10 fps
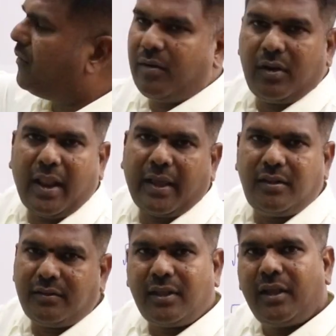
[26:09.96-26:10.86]
ahead
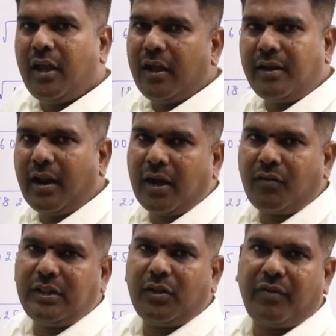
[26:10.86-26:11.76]
like this,
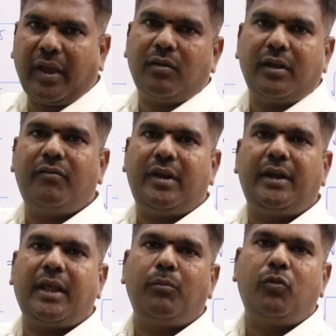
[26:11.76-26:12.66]
not with the 5.
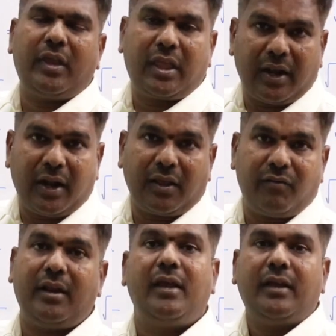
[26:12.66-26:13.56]
Every time we
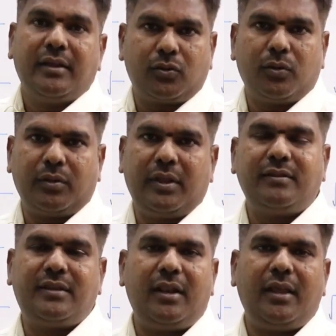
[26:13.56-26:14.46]
cannot even, so
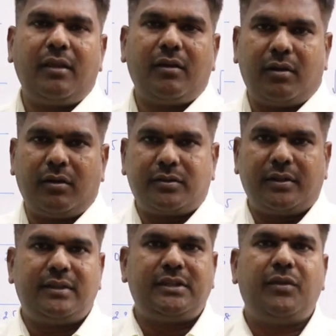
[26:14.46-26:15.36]
easily
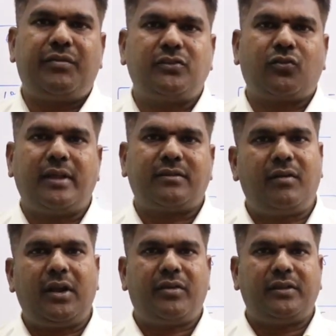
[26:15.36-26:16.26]
say 65 square,
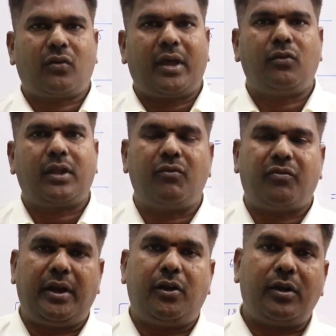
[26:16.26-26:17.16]
75 square you
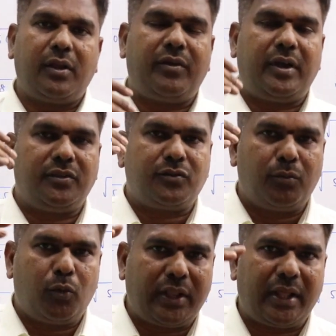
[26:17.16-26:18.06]
can find out. If it
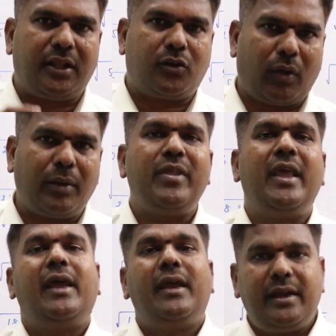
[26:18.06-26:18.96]
is more than that
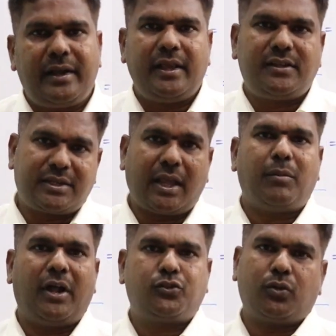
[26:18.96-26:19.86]
one, it takes
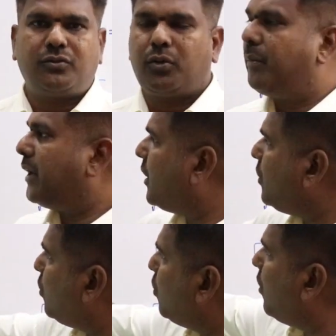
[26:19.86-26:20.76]
time also. So
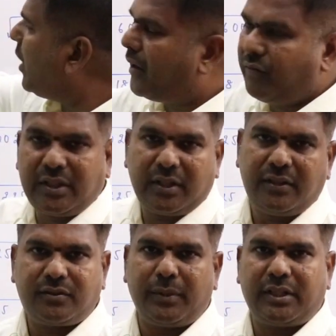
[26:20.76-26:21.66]
better you go ahead with
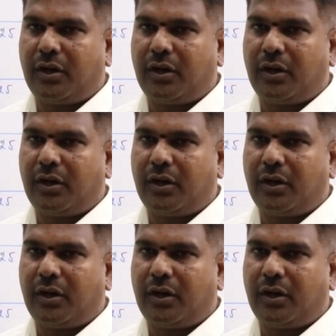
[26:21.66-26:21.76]
this